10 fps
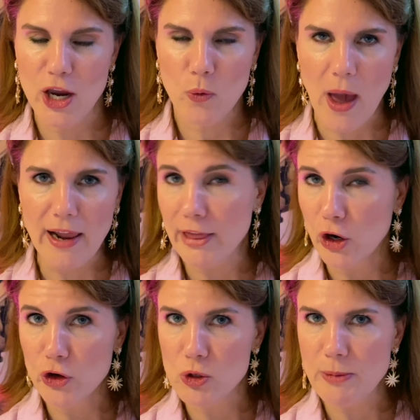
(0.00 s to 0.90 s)
ran a little
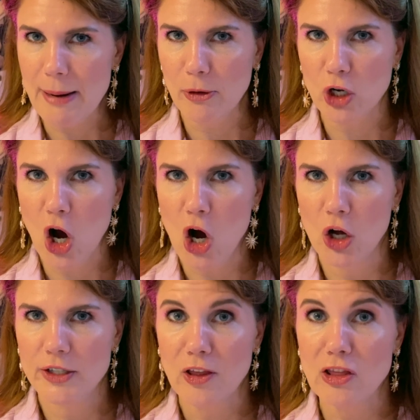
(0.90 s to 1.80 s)
newspaper
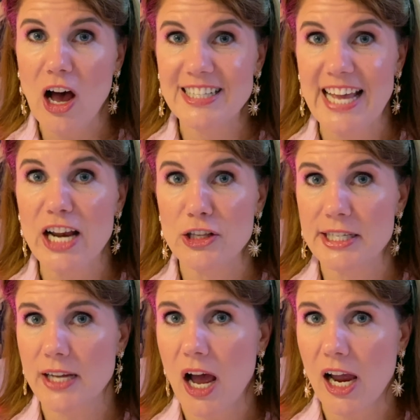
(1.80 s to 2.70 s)
called the Los Angeles
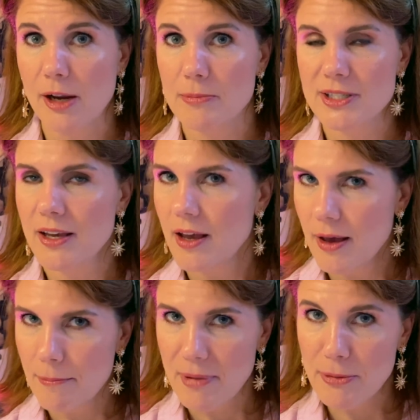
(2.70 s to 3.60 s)
Times.
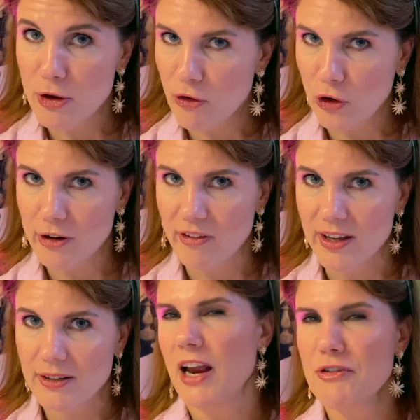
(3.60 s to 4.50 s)
Maybe you've heard of
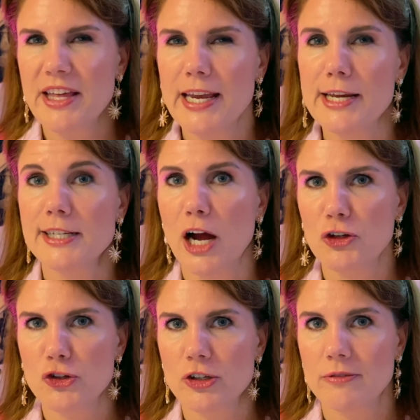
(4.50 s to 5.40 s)
it. Everything he
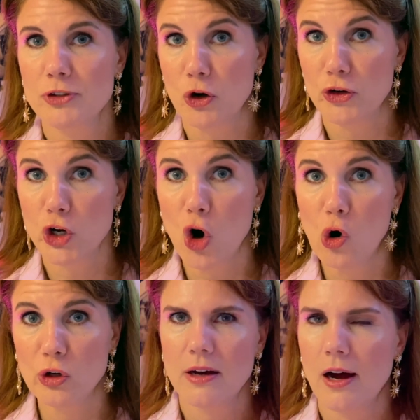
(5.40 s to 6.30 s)
touched turned to
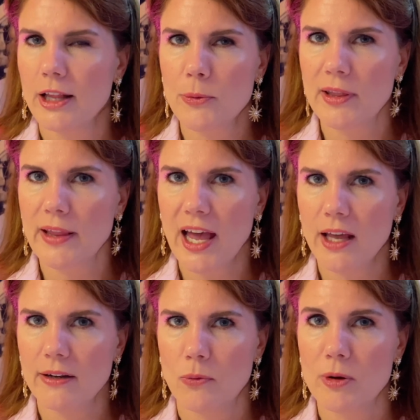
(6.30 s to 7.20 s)
gold.
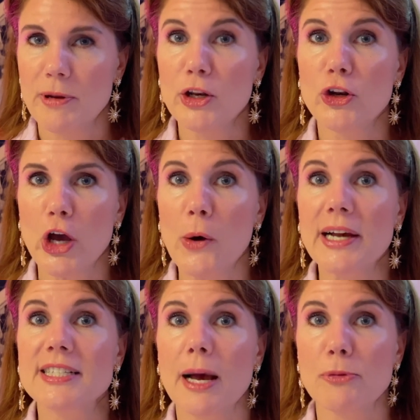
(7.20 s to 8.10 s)
Hollywoodland would be no
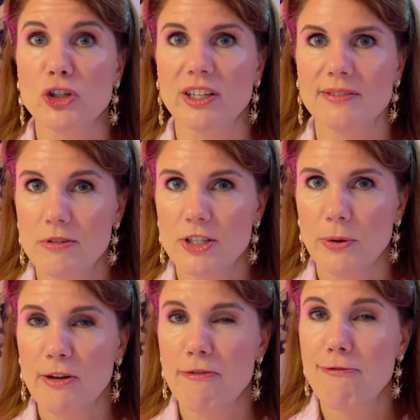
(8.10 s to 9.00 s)
exception. So
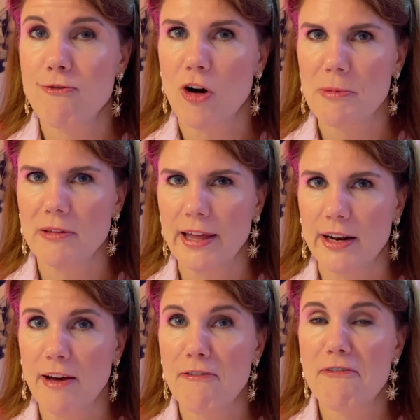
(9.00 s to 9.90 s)
he
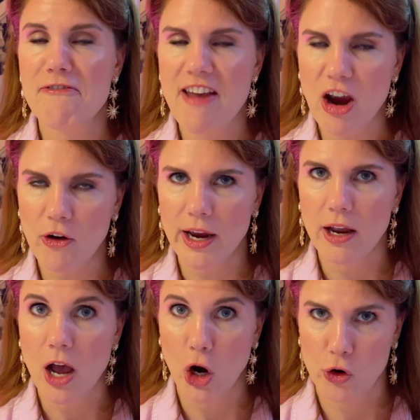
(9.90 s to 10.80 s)
formulated a
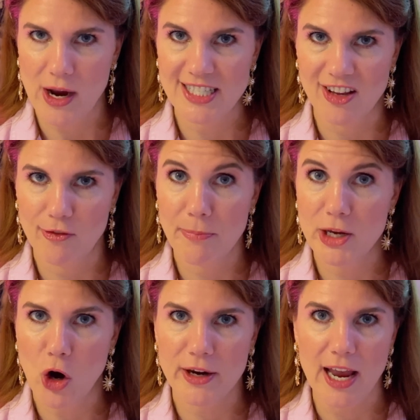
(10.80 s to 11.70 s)
very aggressive
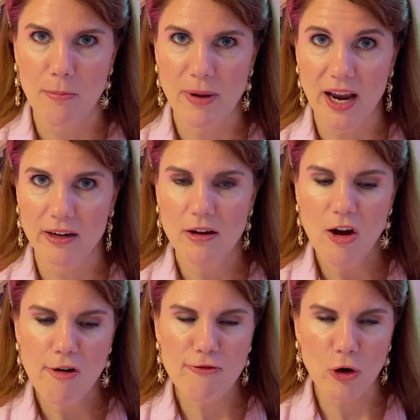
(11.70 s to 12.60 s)
PR campaign.
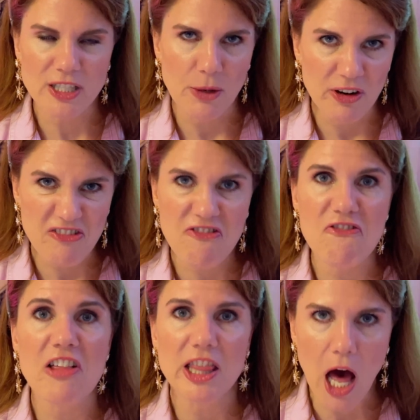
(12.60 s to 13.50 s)
First, he would
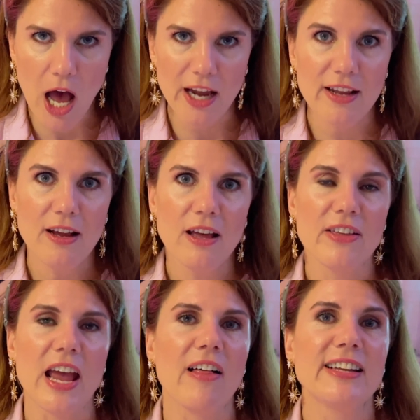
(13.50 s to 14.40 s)
flood
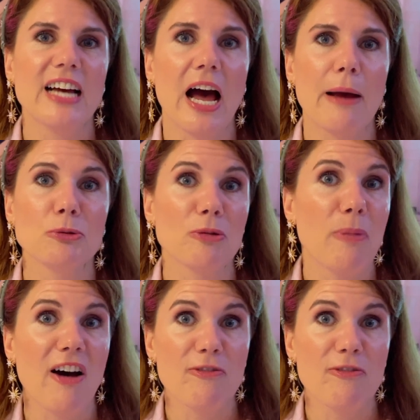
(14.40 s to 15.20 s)
the LA Times with puff